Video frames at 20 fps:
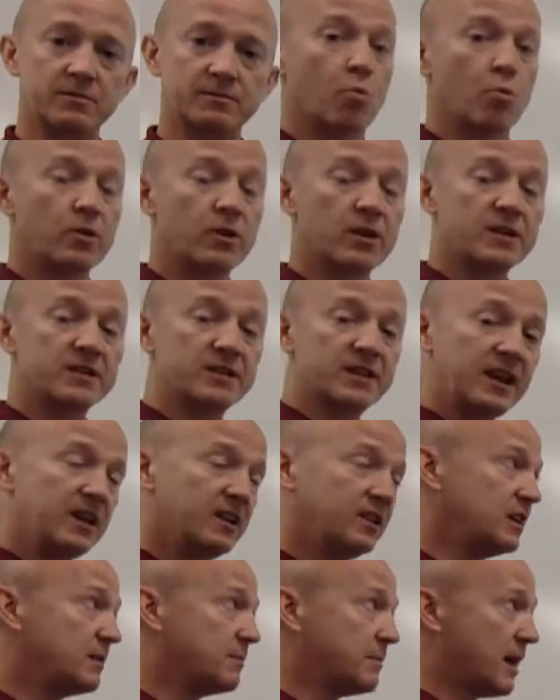Whereas
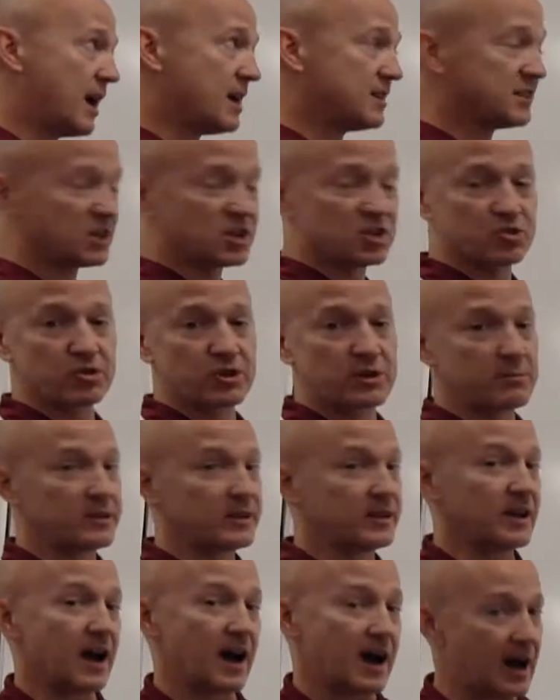helium has extremely
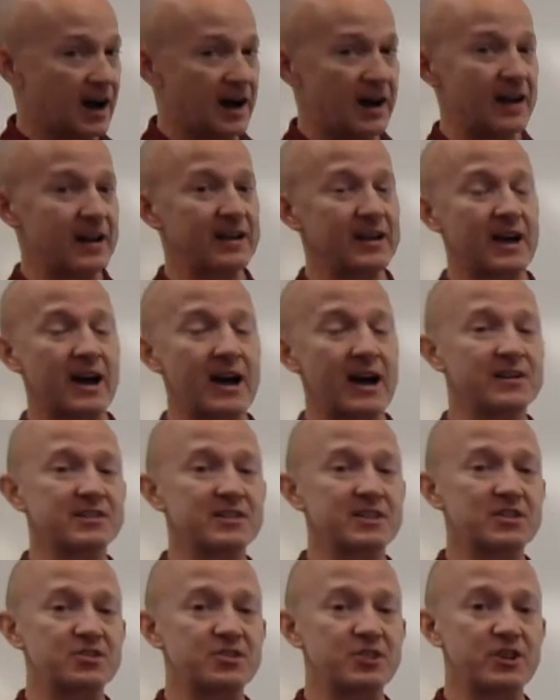high
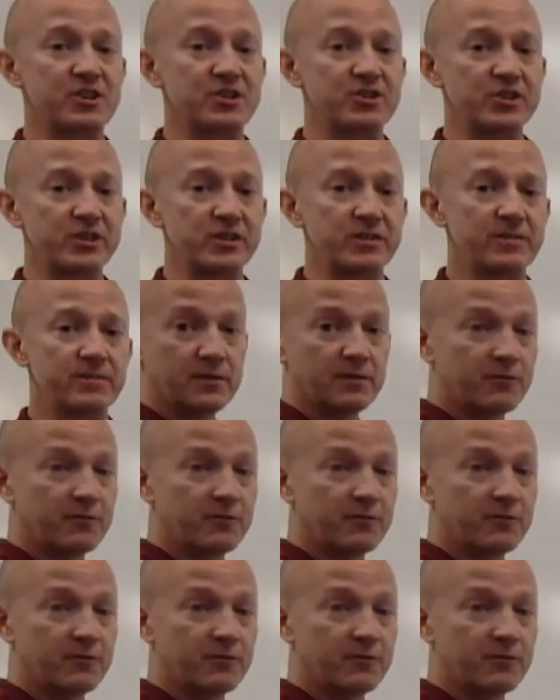ionization energy,